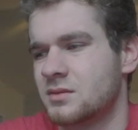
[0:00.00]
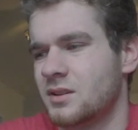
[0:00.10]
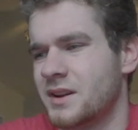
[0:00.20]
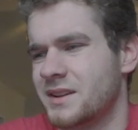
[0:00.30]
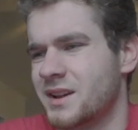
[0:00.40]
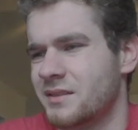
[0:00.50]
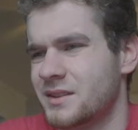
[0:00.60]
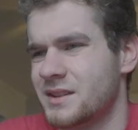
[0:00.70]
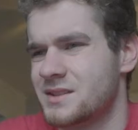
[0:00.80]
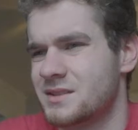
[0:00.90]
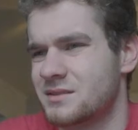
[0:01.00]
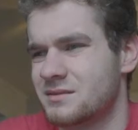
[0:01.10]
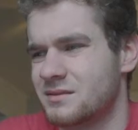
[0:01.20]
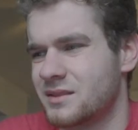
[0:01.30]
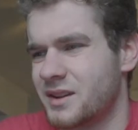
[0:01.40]
Alright, Kevin, that's
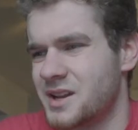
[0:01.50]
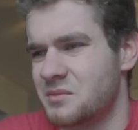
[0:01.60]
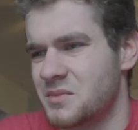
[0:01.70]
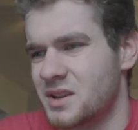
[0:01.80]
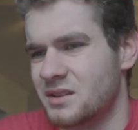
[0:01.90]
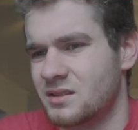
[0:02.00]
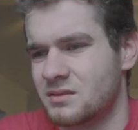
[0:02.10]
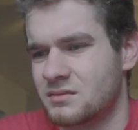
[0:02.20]
kind of mean.